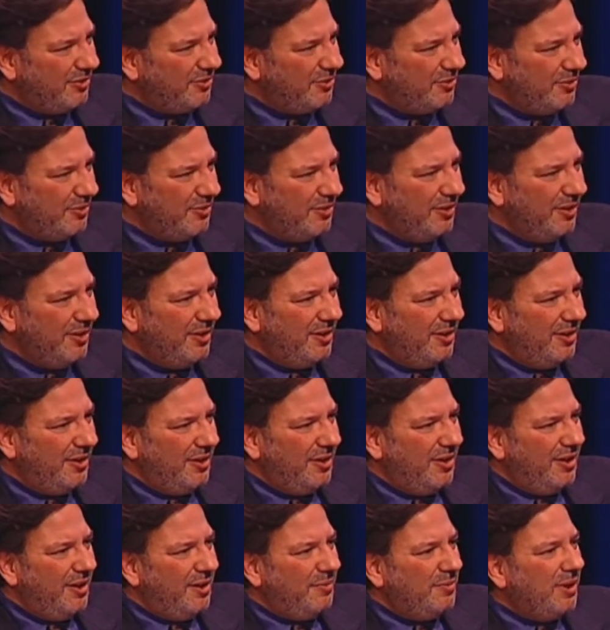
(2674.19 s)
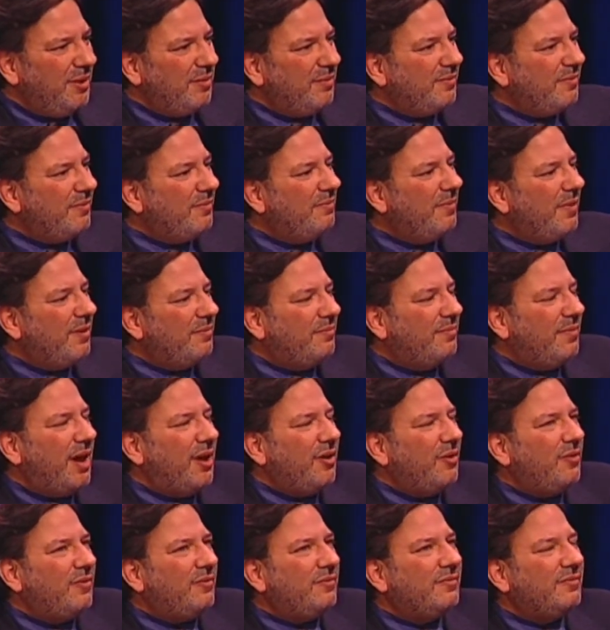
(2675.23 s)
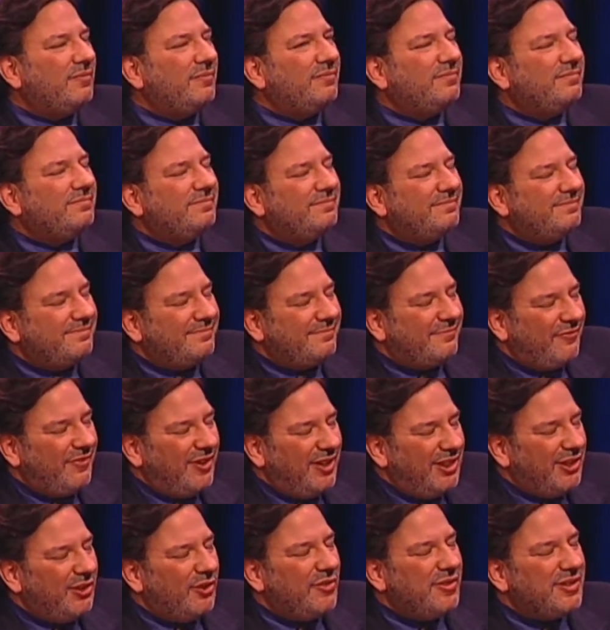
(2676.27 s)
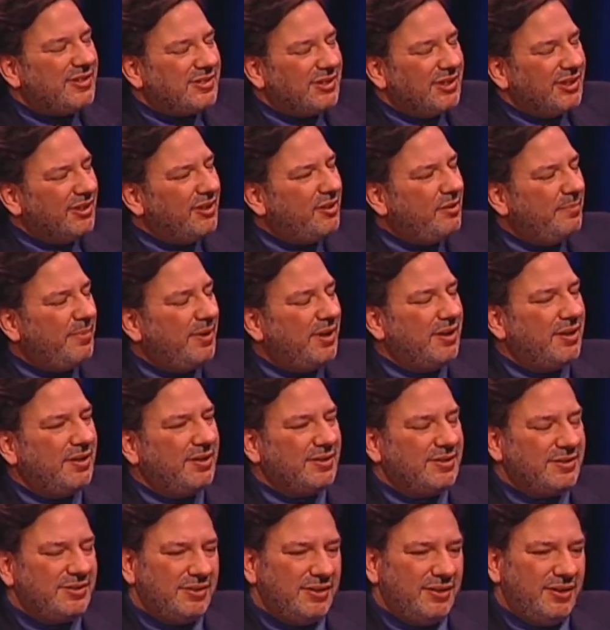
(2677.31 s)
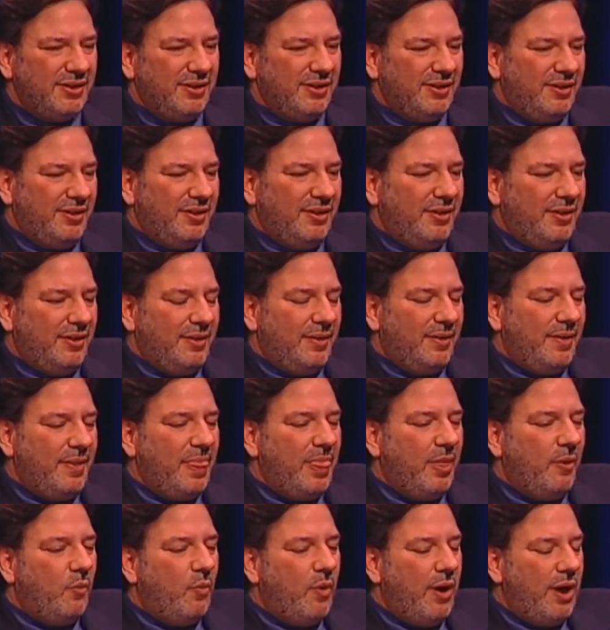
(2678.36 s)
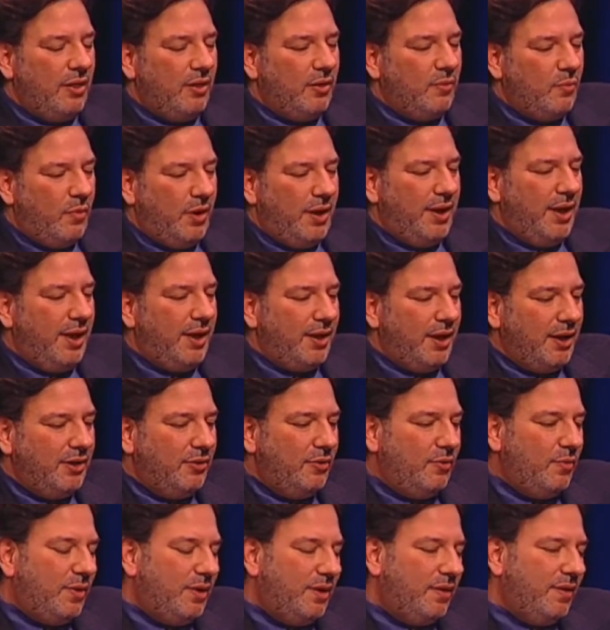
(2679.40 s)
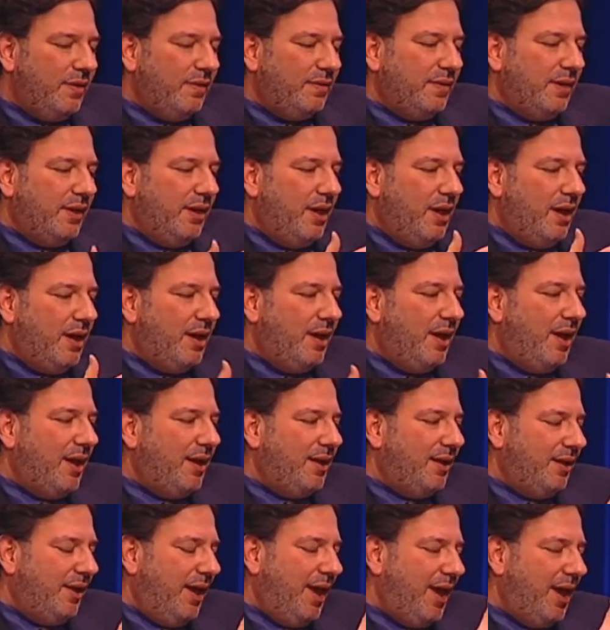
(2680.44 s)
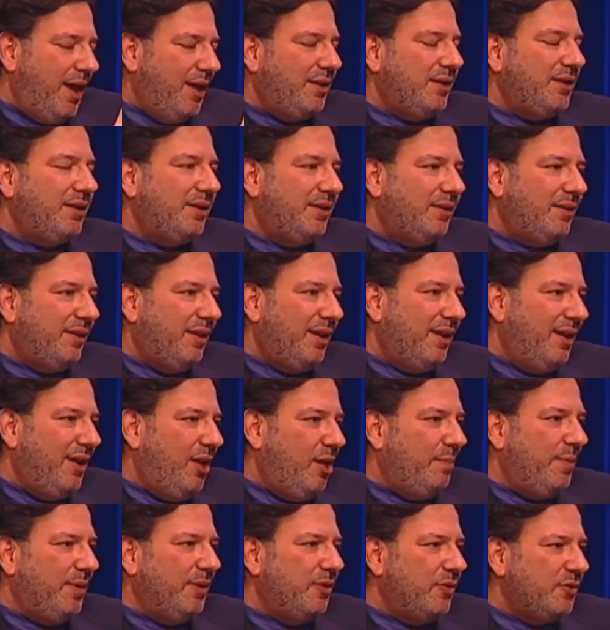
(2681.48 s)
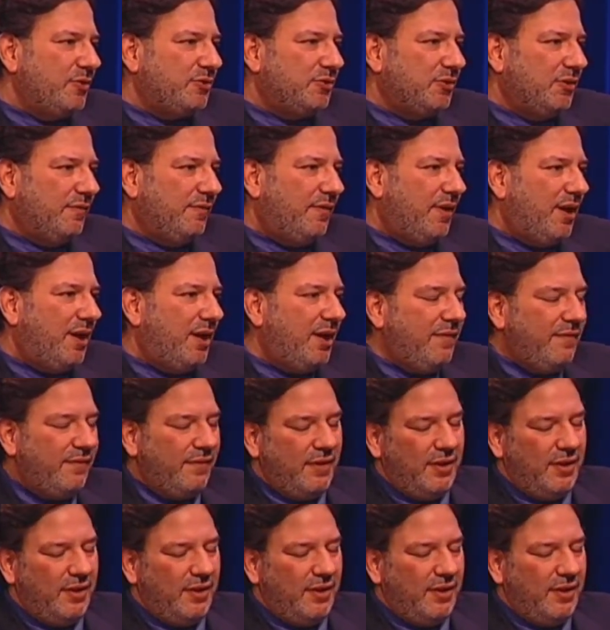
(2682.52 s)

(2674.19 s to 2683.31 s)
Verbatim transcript: To you know, my own feeling on this a little bit is, while on one hand I do want to think that God had a hand in, in helping those survive,